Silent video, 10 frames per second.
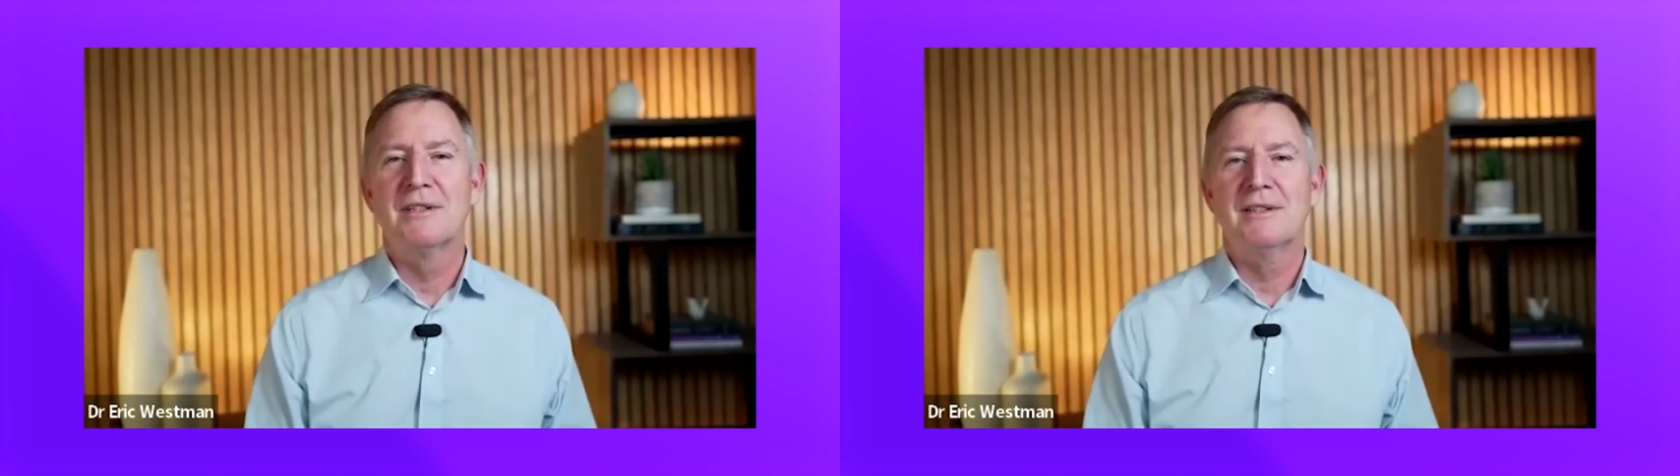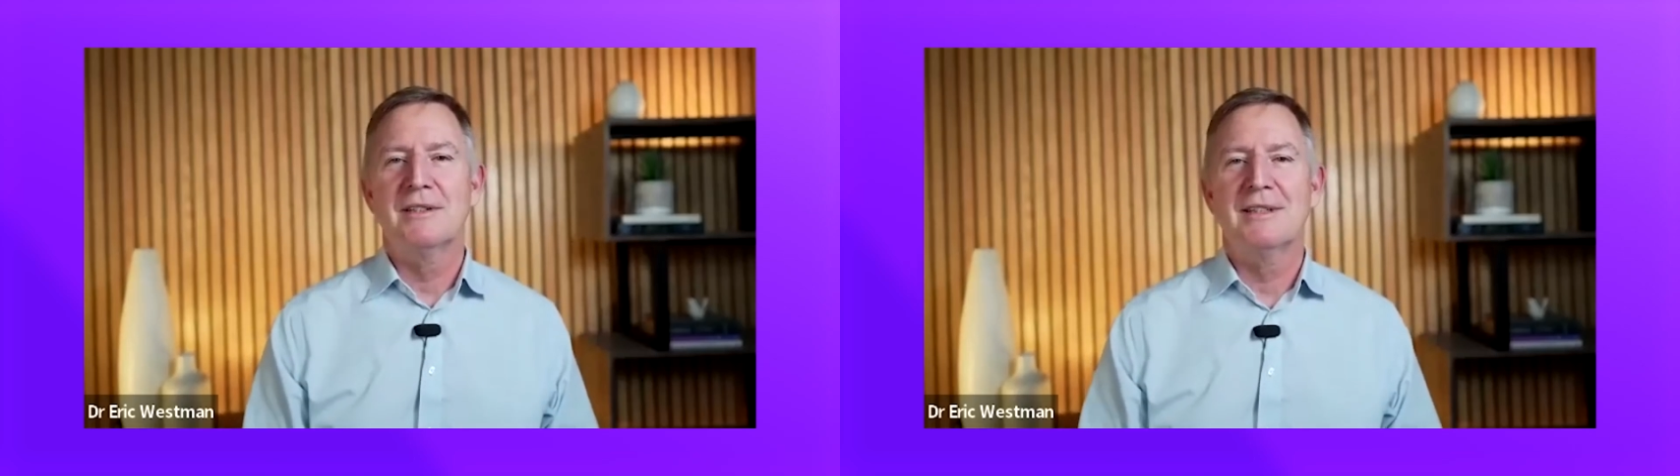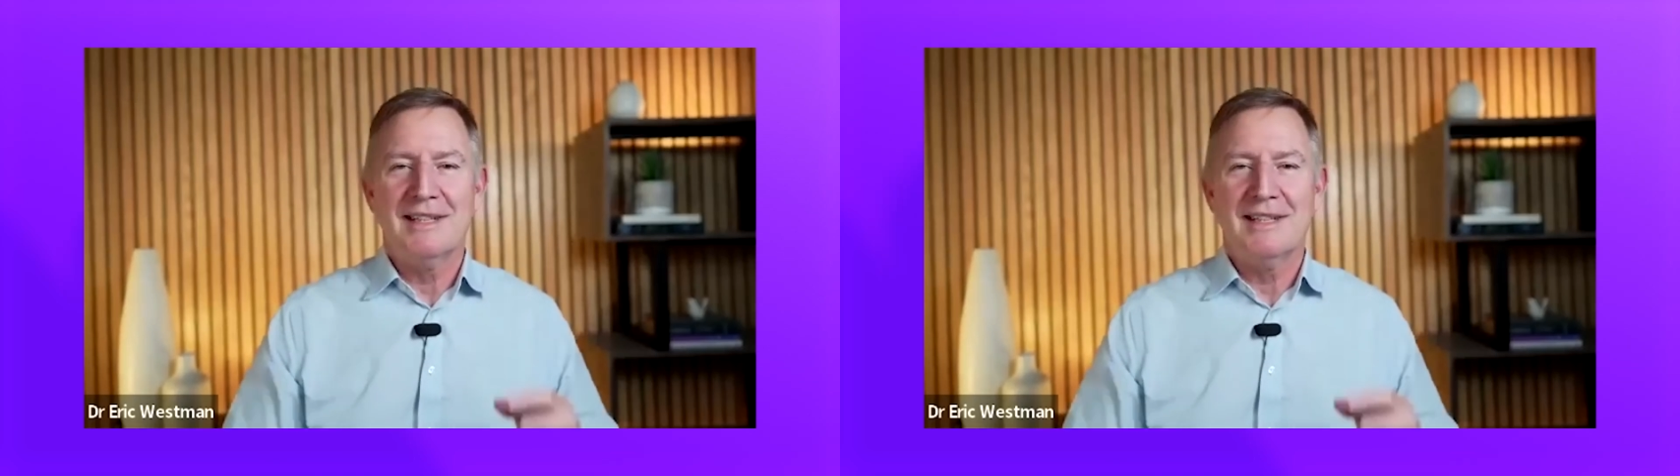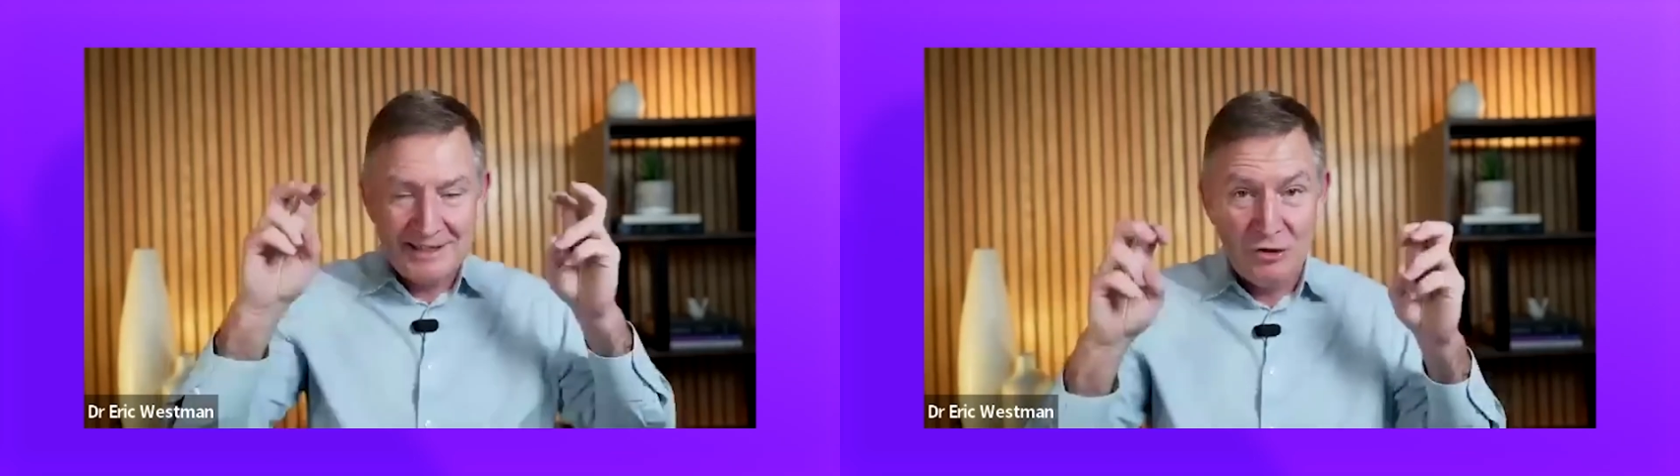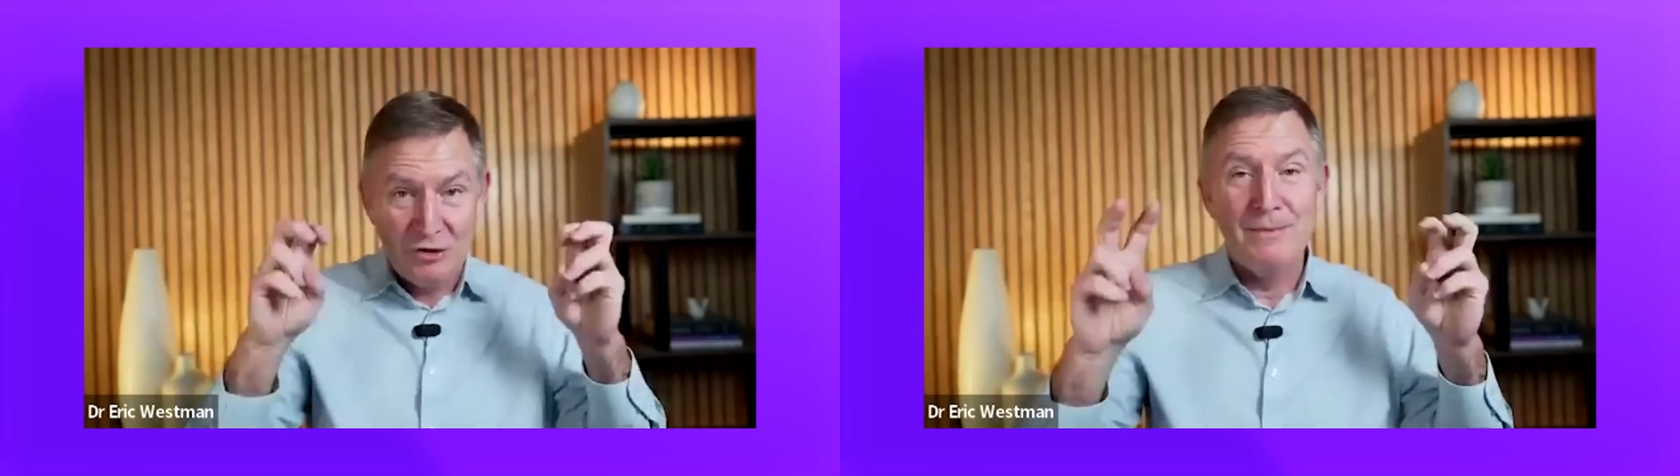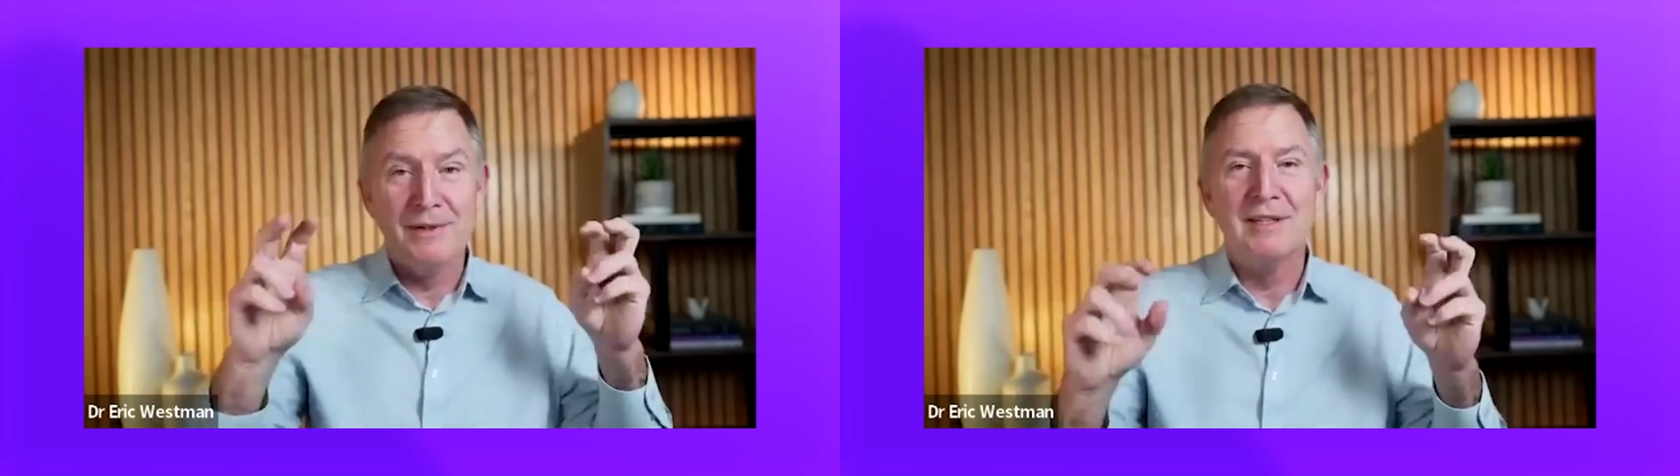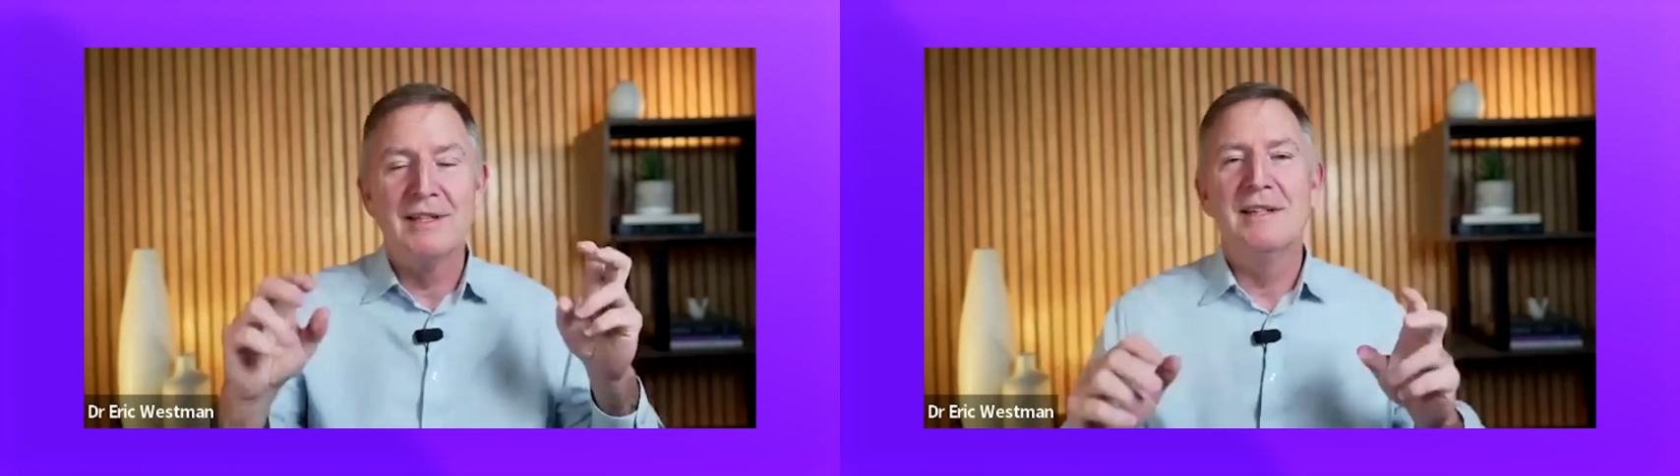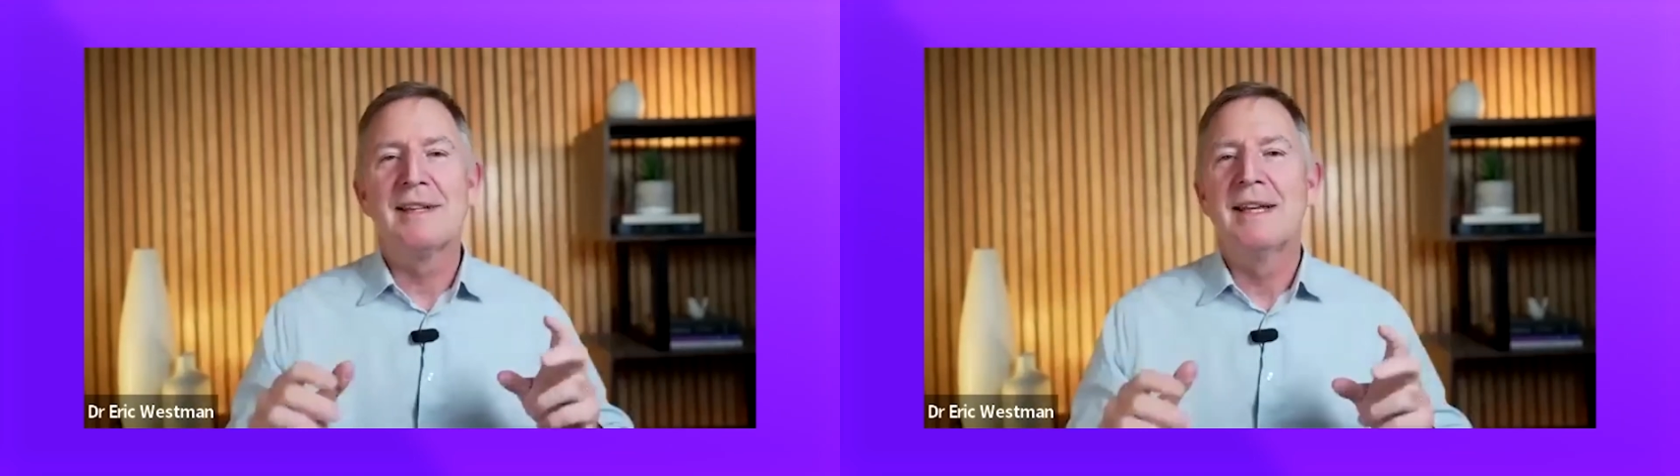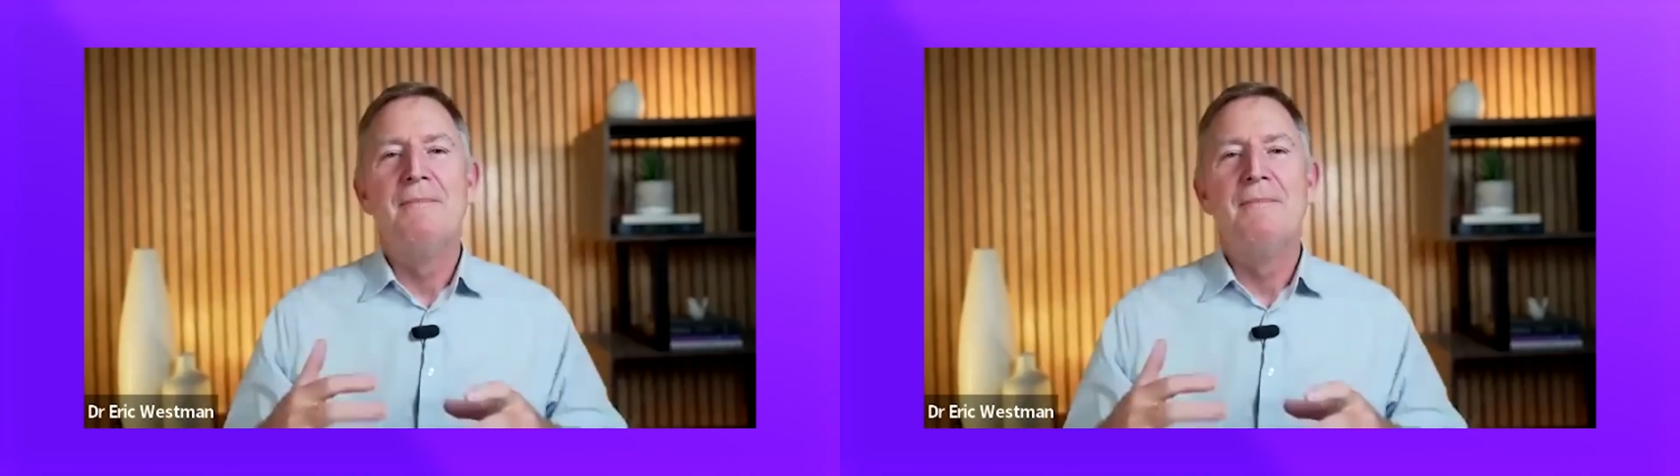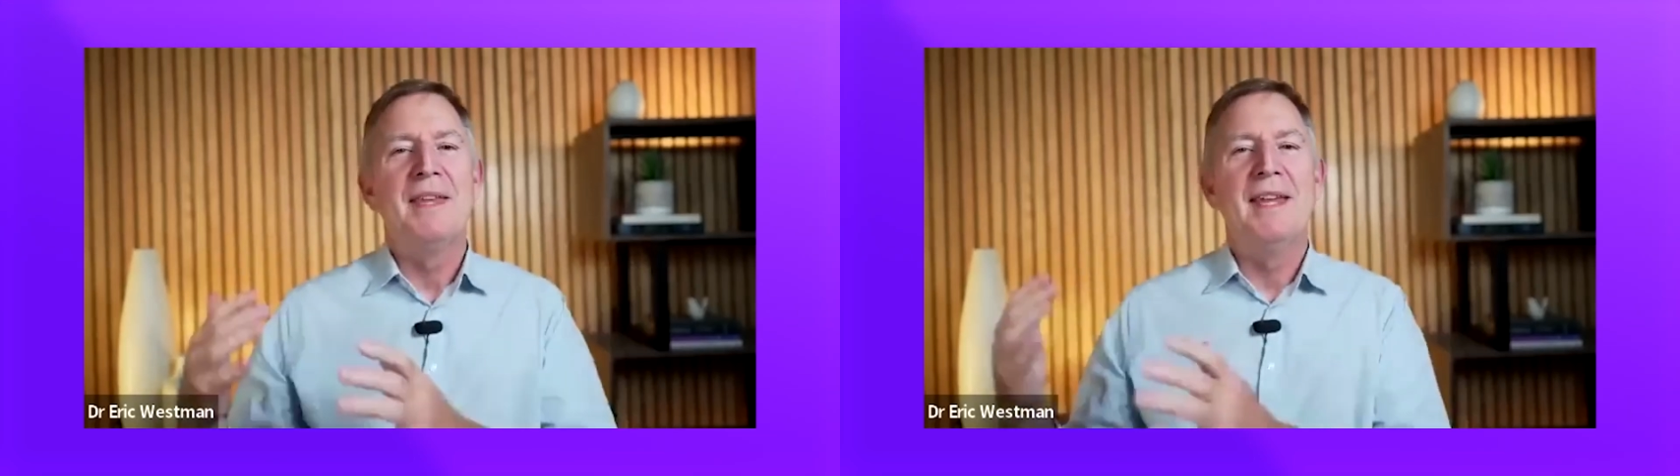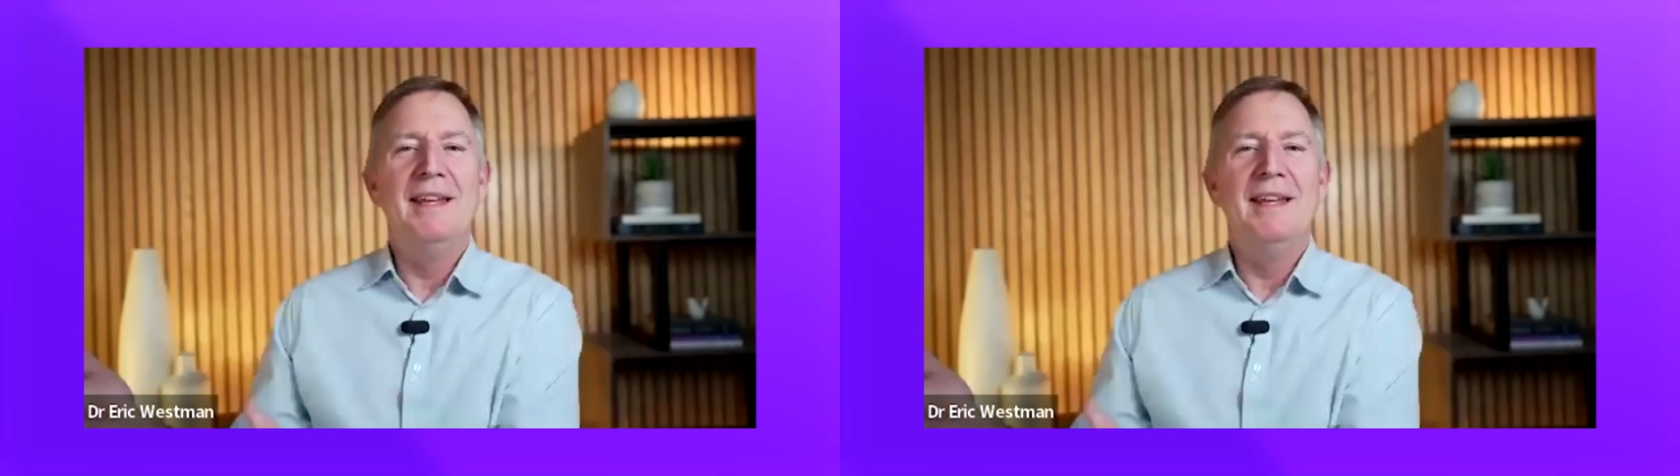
milk normal is